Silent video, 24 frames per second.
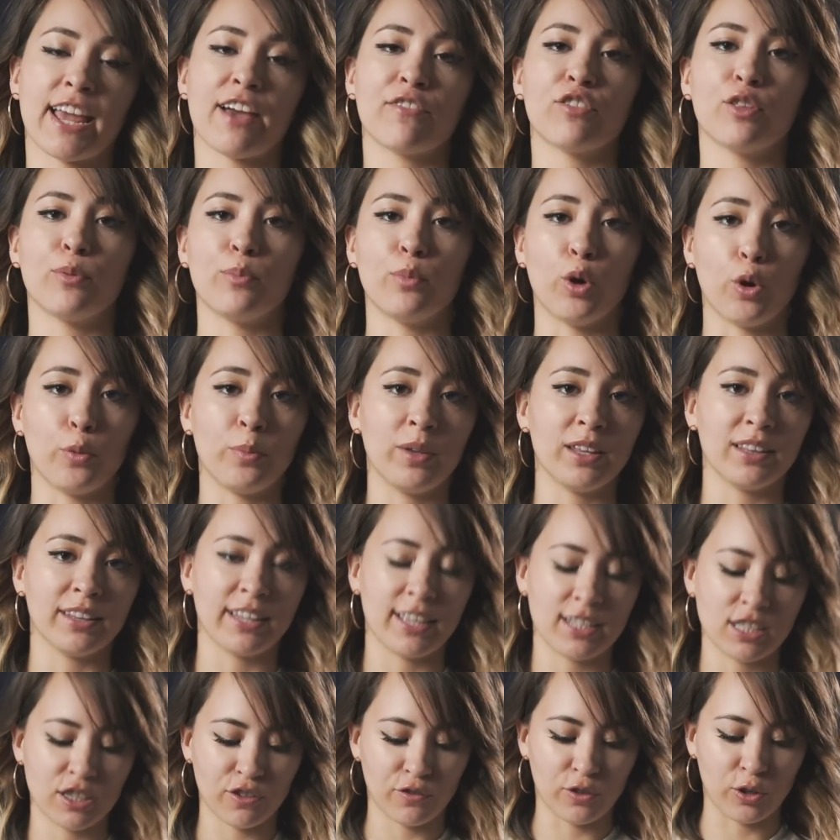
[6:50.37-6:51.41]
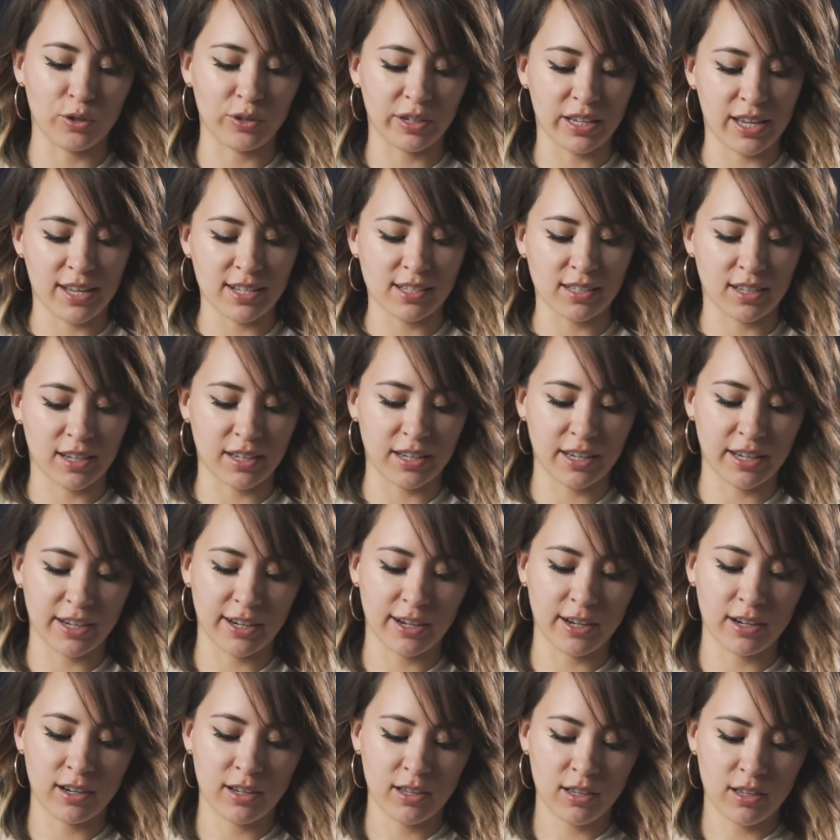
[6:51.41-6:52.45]
I have the Moment Lens phone case on
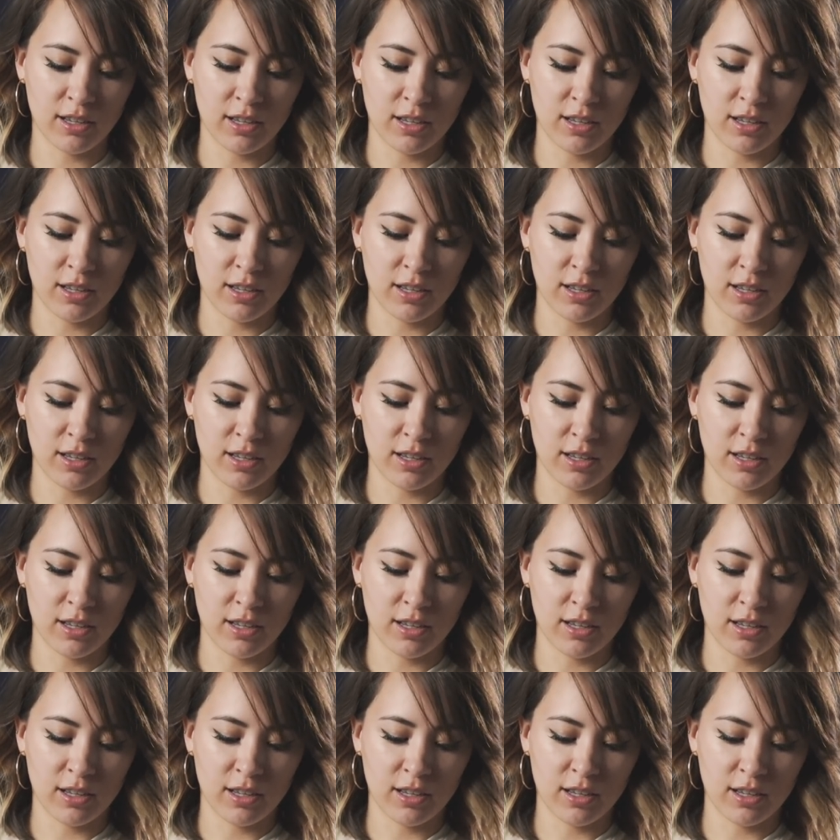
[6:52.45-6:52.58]
here.